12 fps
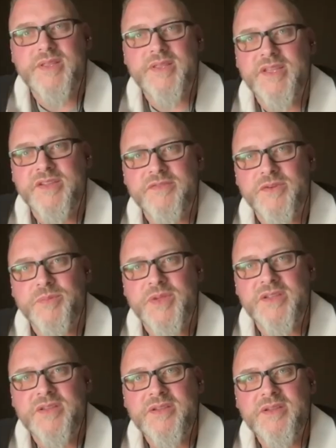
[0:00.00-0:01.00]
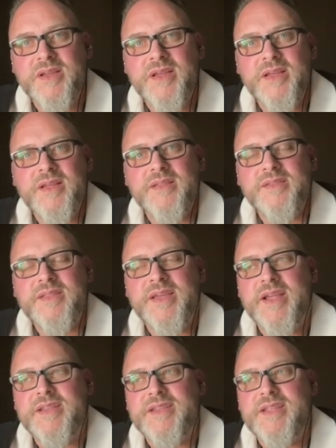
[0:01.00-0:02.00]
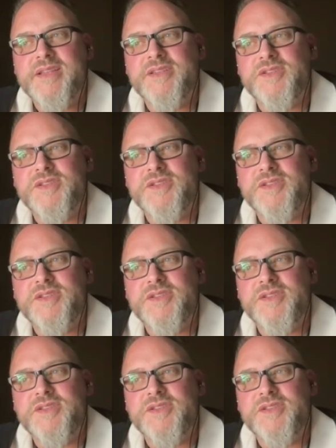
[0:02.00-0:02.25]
thing for me, that I needed